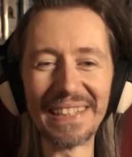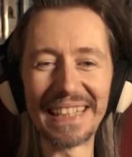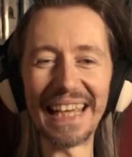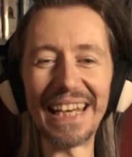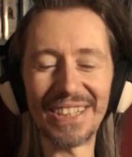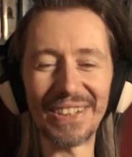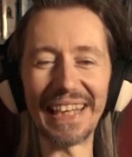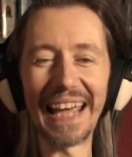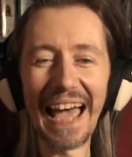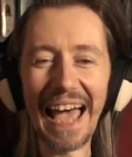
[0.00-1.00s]
was
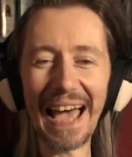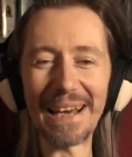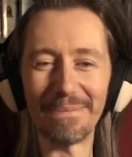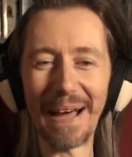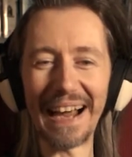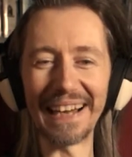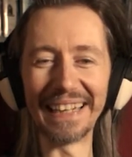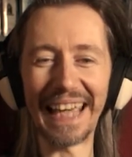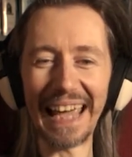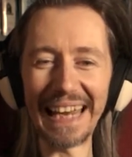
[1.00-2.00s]
literally headbang and get